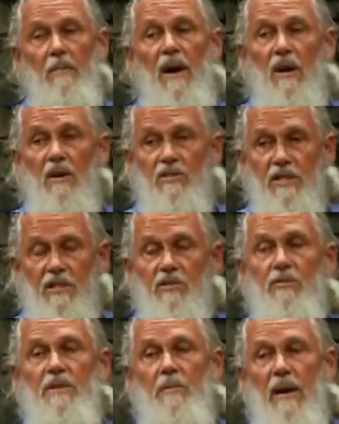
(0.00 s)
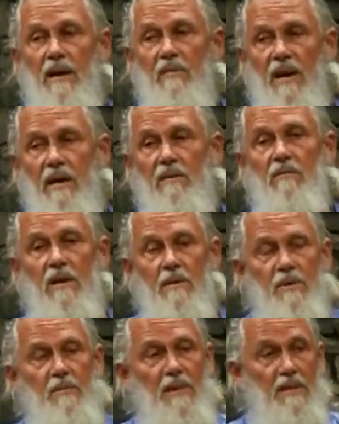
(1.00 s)
Maharshi, Sri Bhagavan
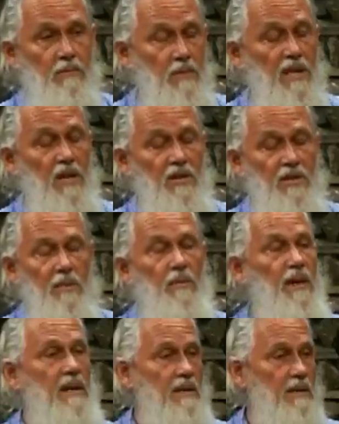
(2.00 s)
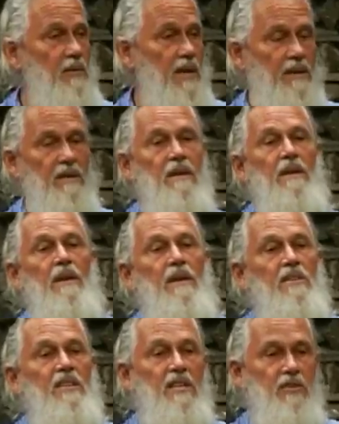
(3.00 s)
Ramana Maharshi, by a great
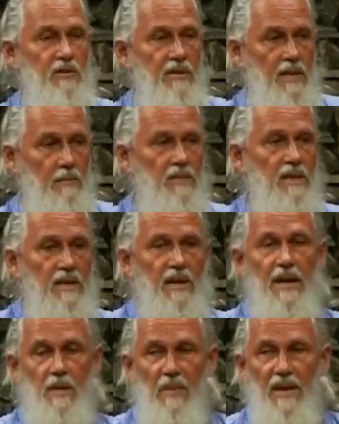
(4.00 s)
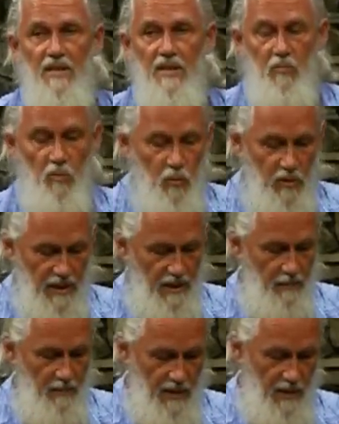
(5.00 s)
teacher named Ganapati Muni
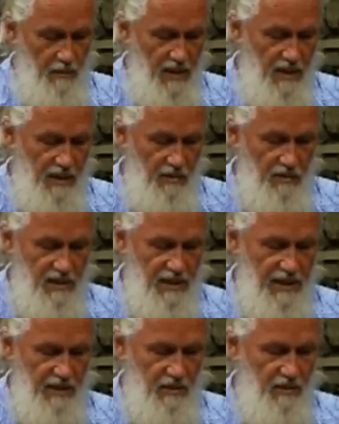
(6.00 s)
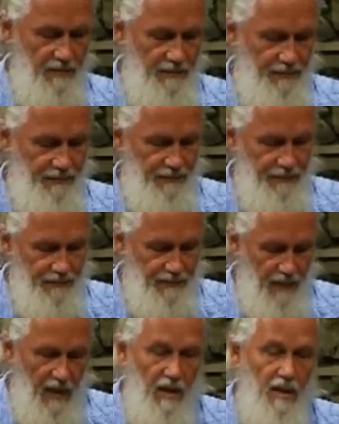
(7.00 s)
many years later.
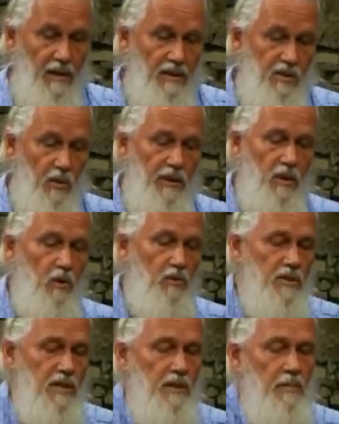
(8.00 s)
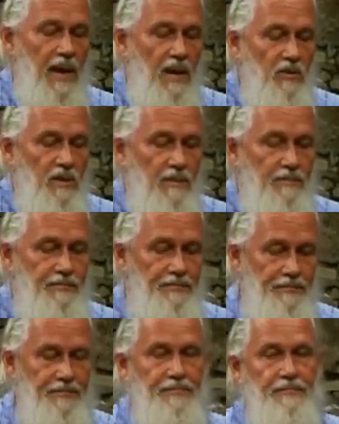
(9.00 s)
So he goes to the mountain,
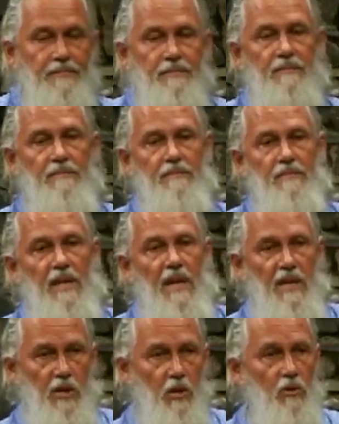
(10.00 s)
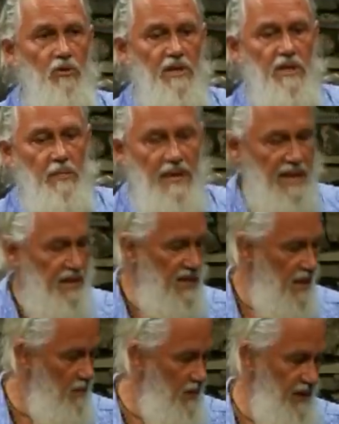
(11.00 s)
and he goes to the main
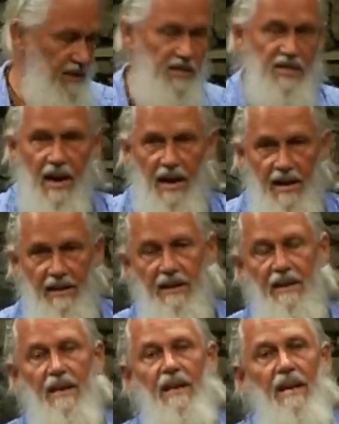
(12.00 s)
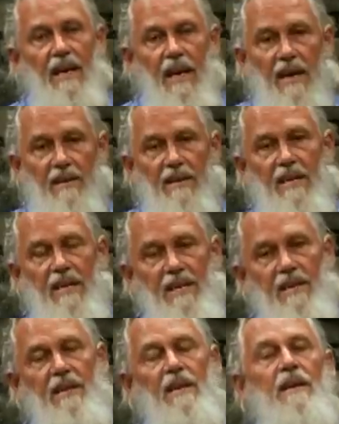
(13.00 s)
temple inside, and
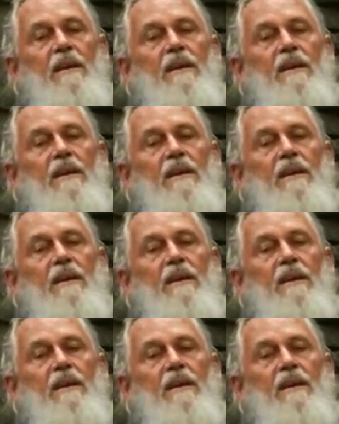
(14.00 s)
he